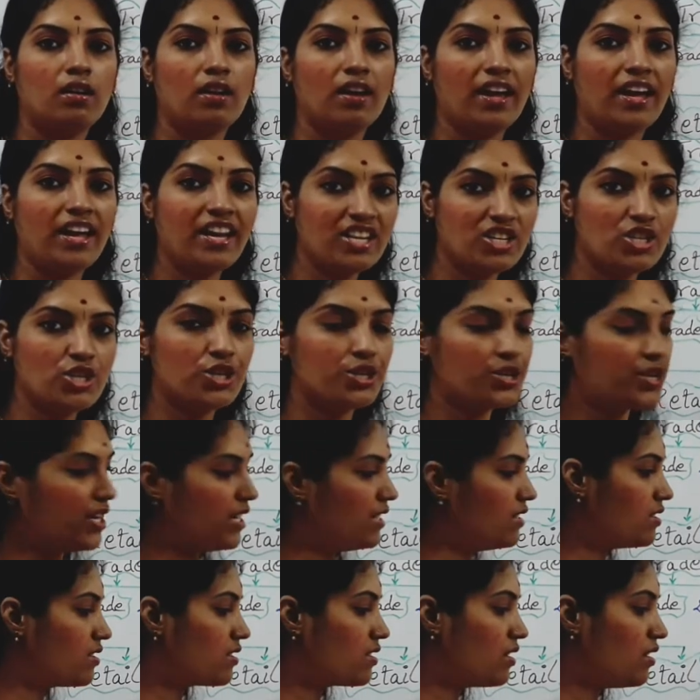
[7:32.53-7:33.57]

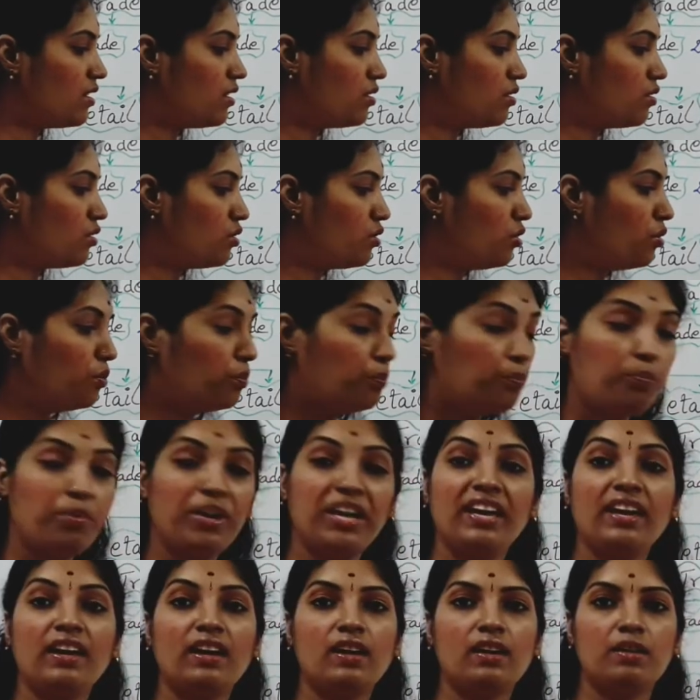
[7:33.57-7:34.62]
Insurance.
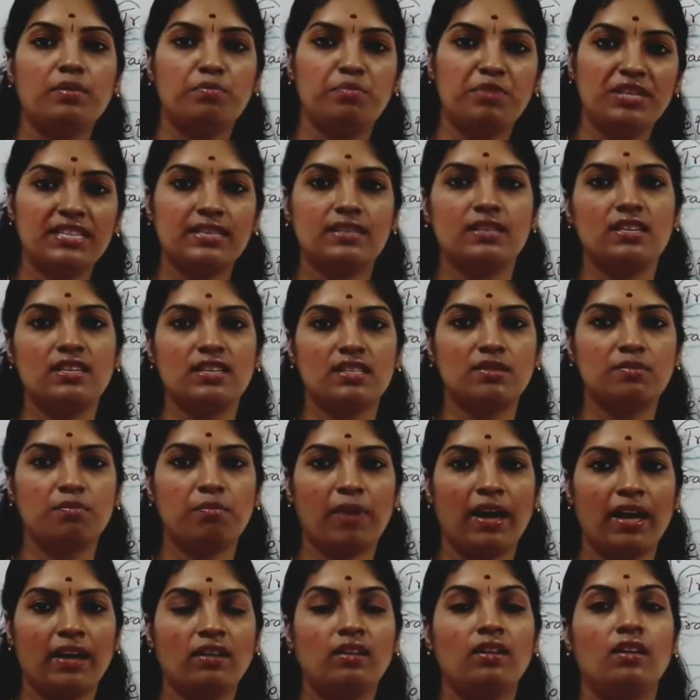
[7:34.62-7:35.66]
Being a
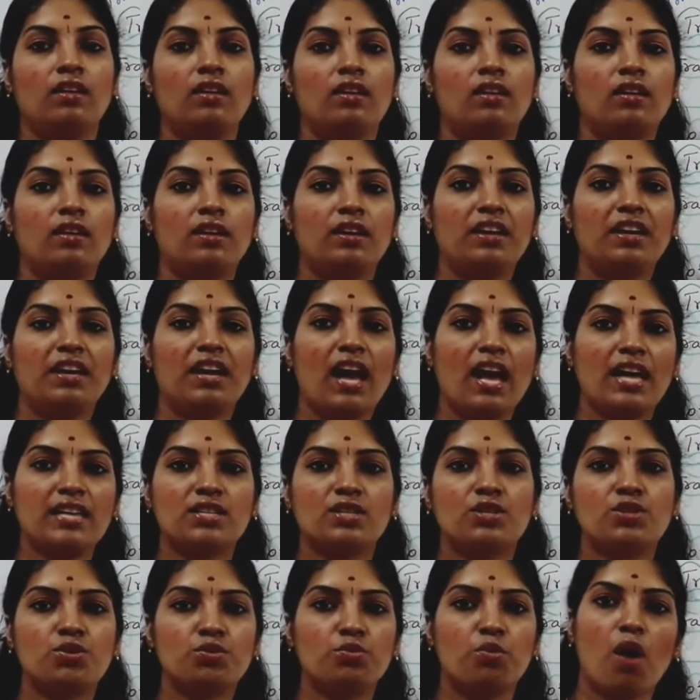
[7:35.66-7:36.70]
businessman, he
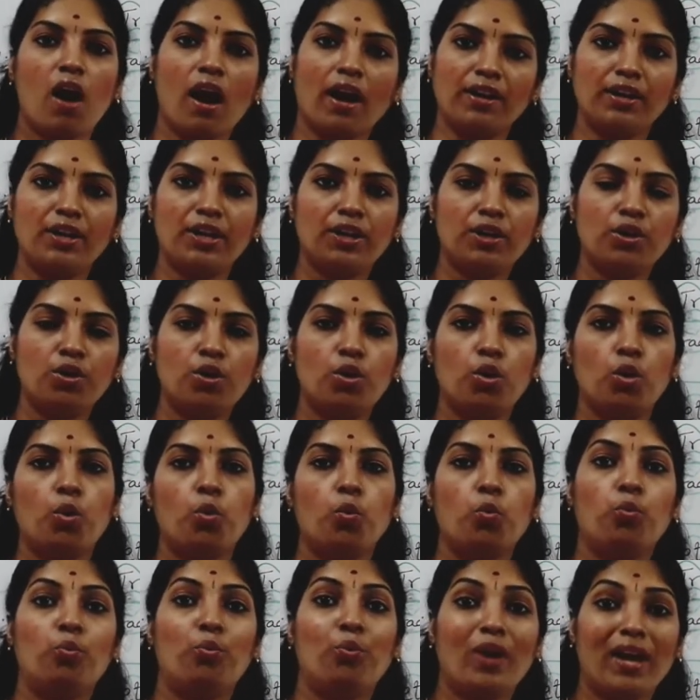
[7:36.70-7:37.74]
has to
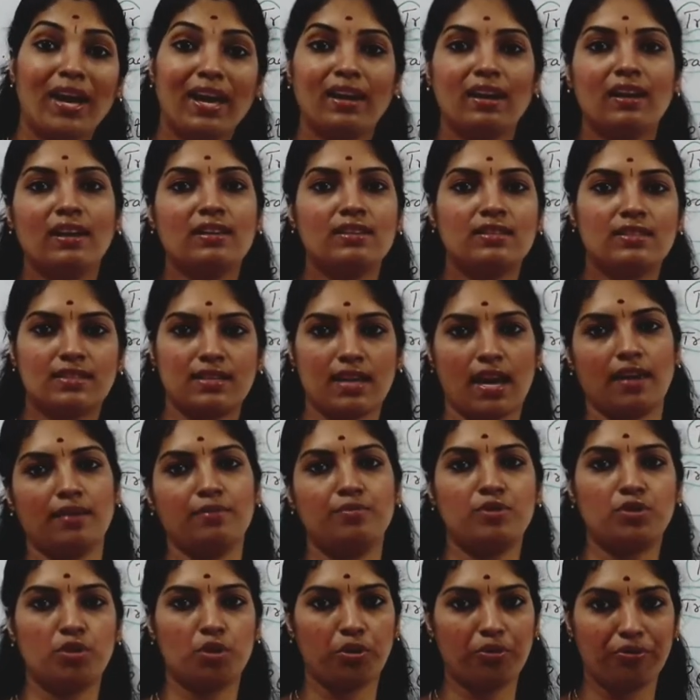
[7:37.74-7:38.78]
undergo various
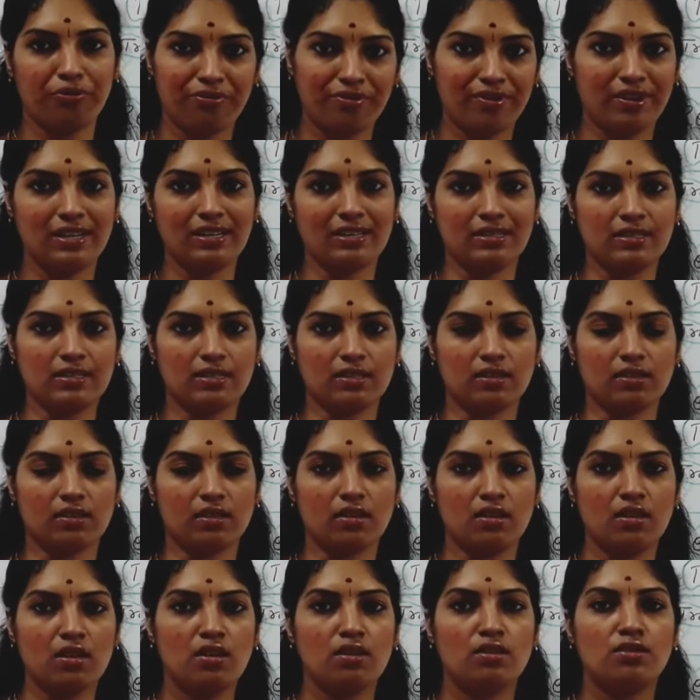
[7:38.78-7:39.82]
types of risk.
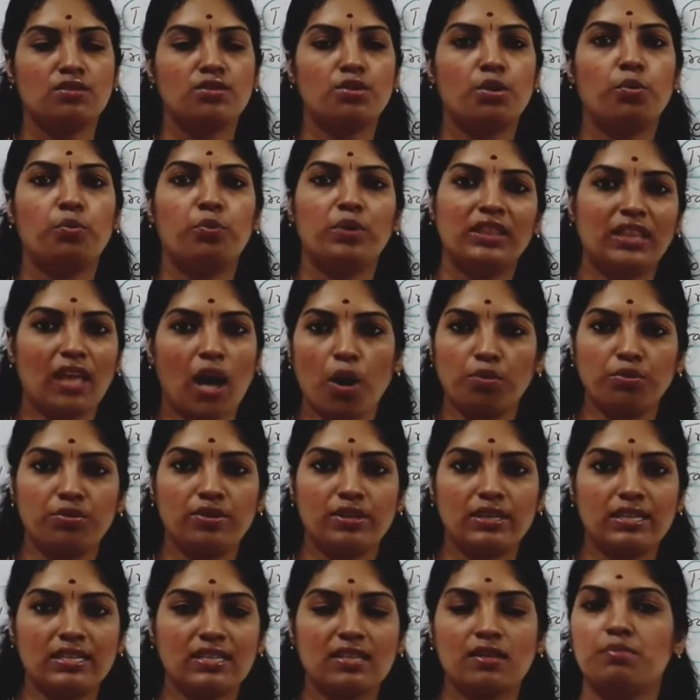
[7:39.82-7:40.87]
So without
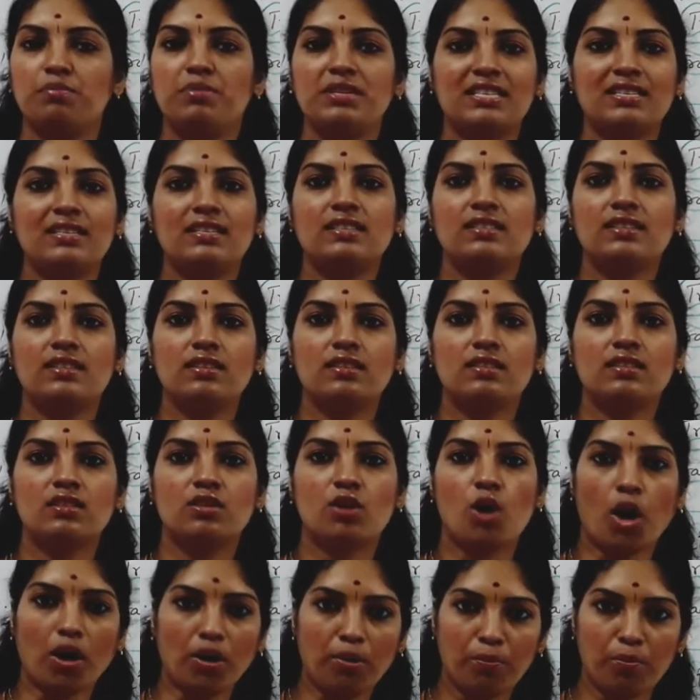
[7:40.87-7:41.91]
risk, business is
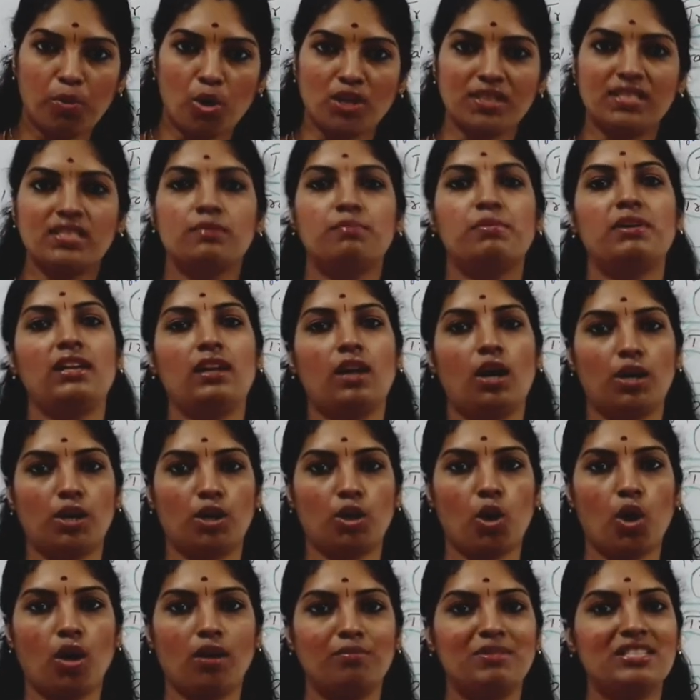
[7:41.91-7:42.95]
not possible at
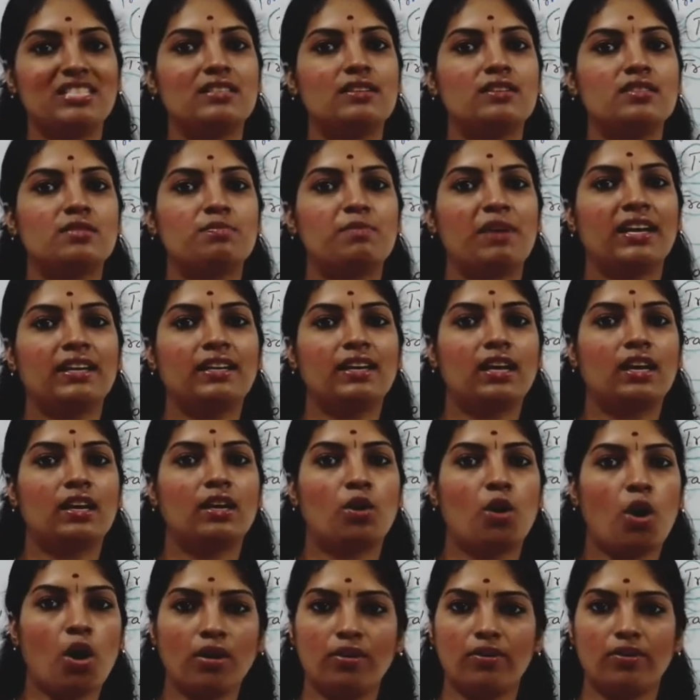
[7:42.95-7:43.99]
all. Businessman
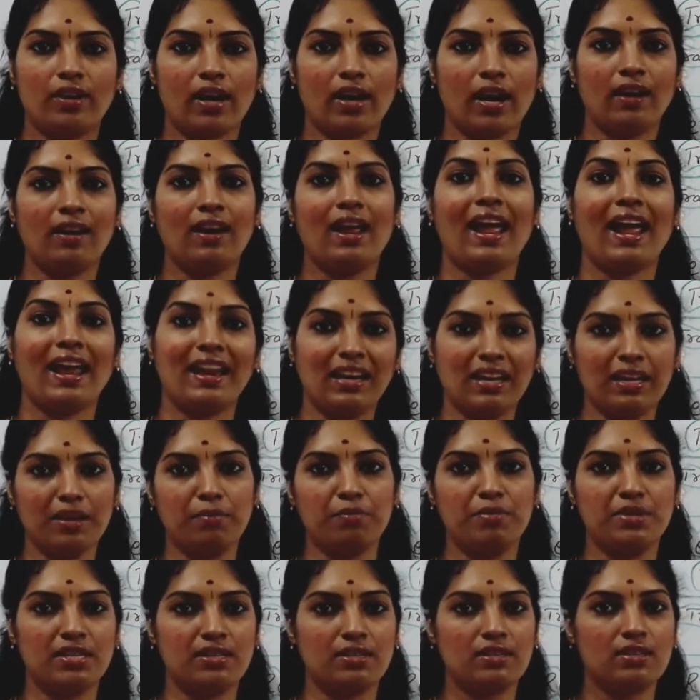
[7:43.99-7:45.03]
cannot run any
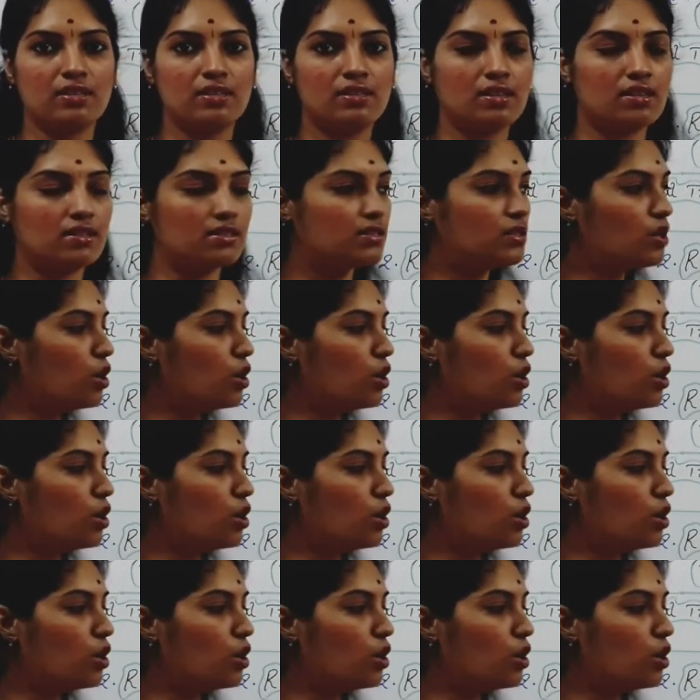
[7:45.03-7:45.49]
businesses.